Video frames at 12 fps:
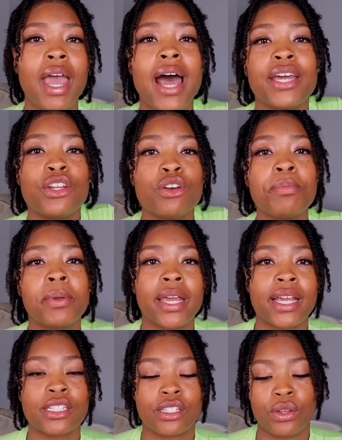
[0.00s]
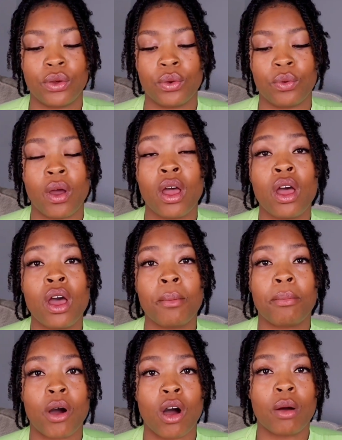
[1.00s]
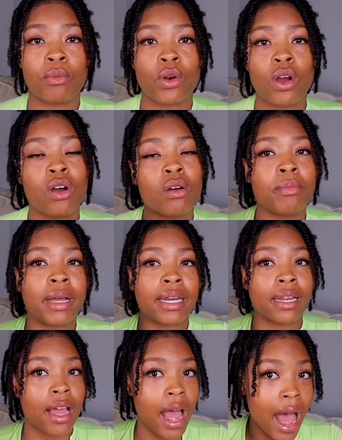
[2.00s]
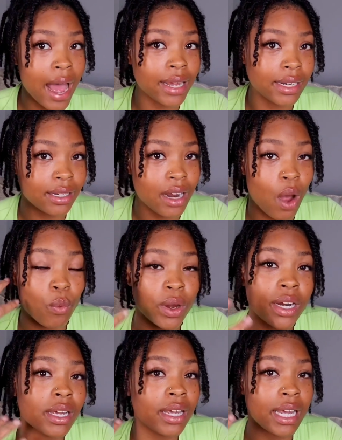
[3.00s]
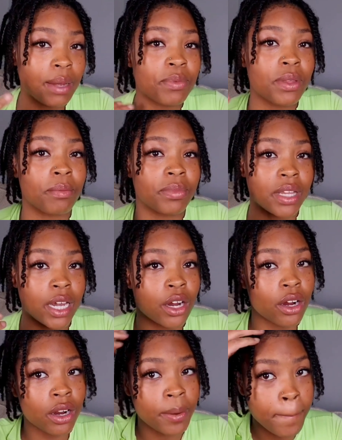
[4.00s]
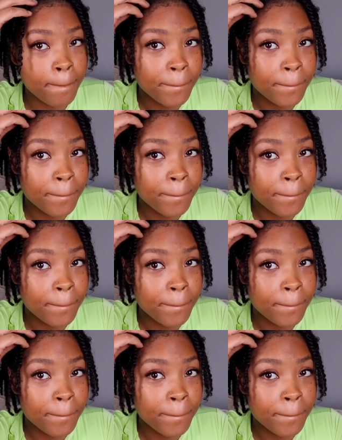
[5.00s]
I do plan to palm roll, but I want to keep them thicker.